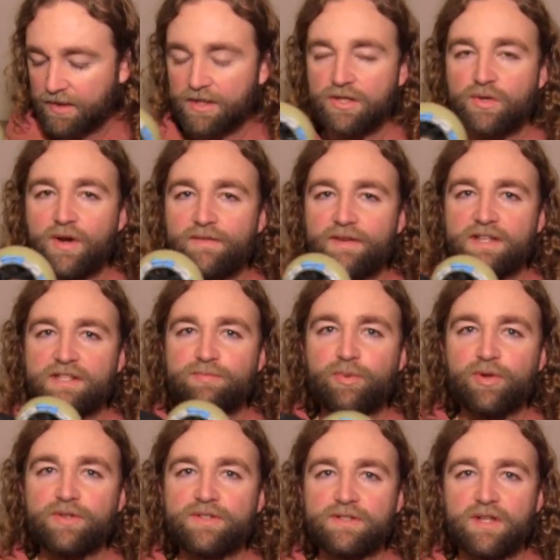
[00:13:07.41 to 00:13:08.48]
UFS
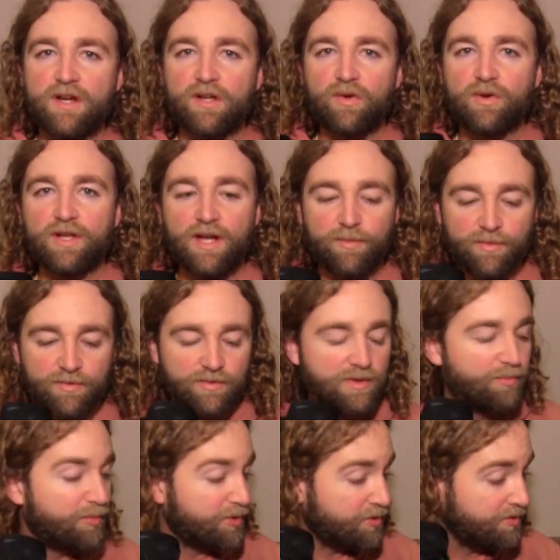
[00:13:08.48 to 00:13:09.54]
bolts not going up through the
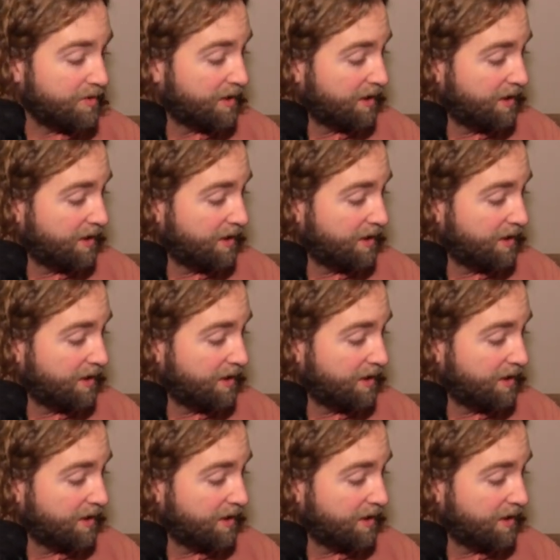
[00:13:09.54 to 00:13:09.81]
boot.